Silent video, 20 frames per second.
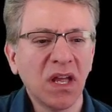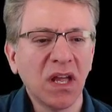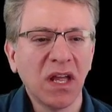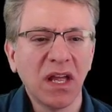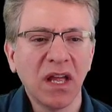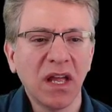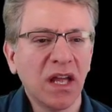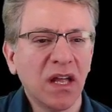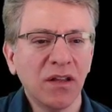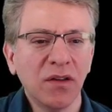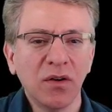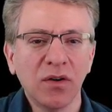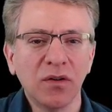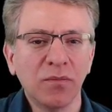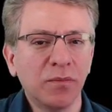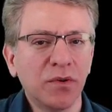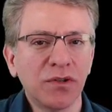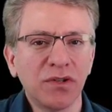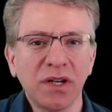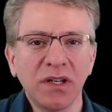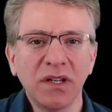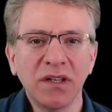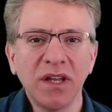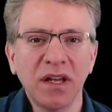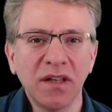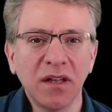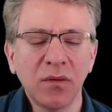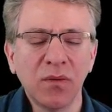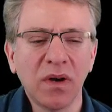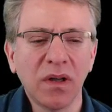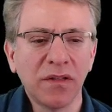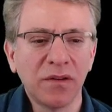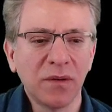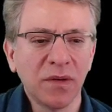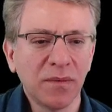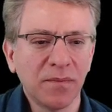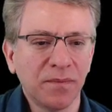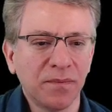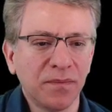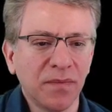And you could push any data you want through it.
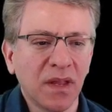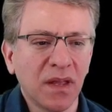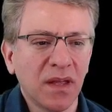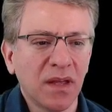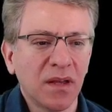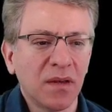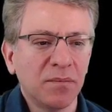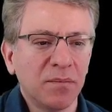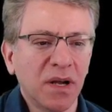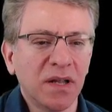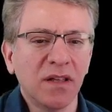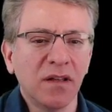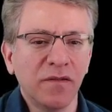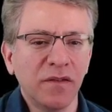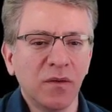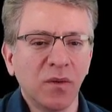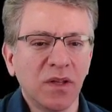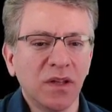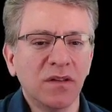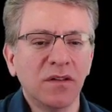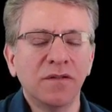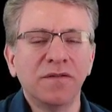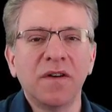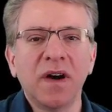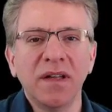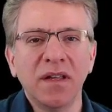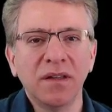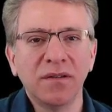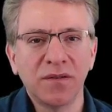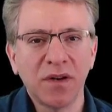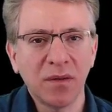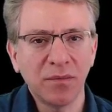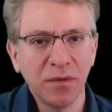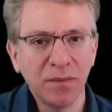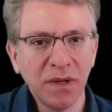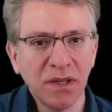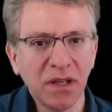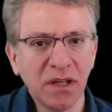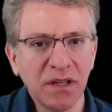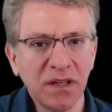But if you want to define
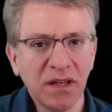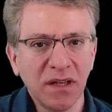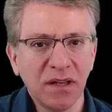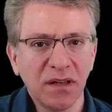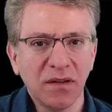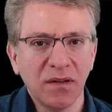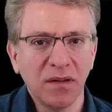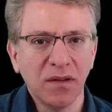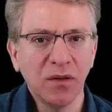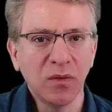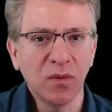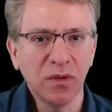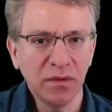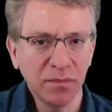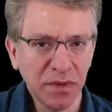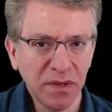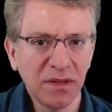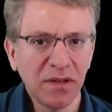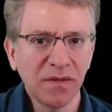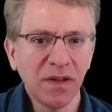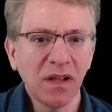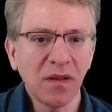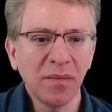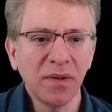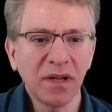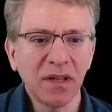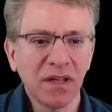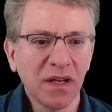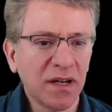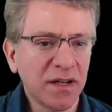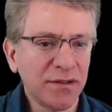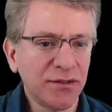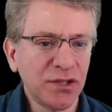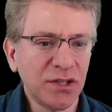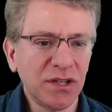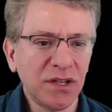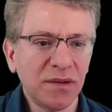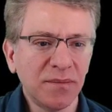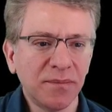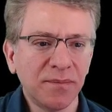interoperability, you will be developing an
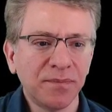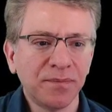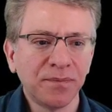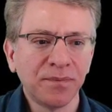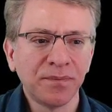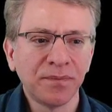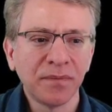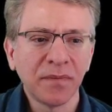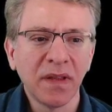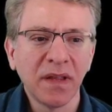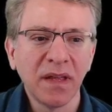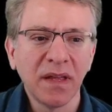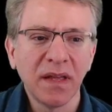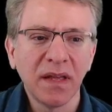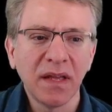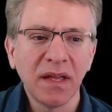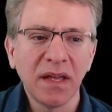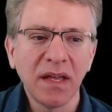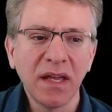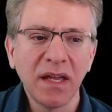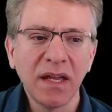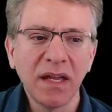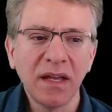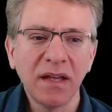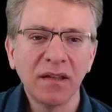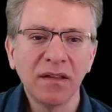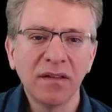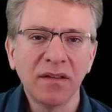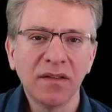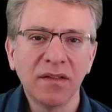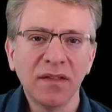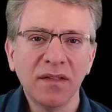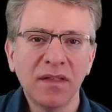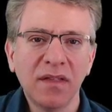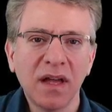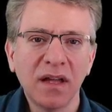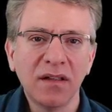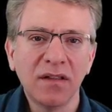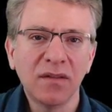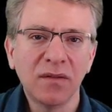IG, and
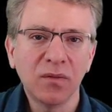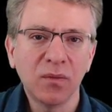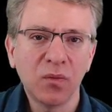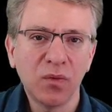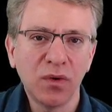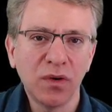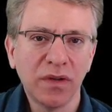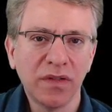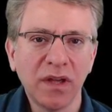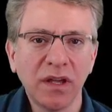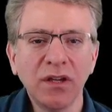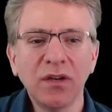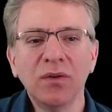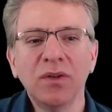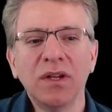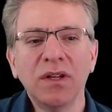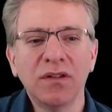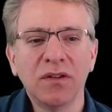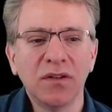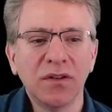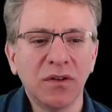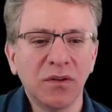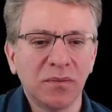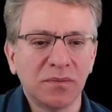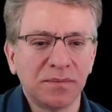that's work that you need to do.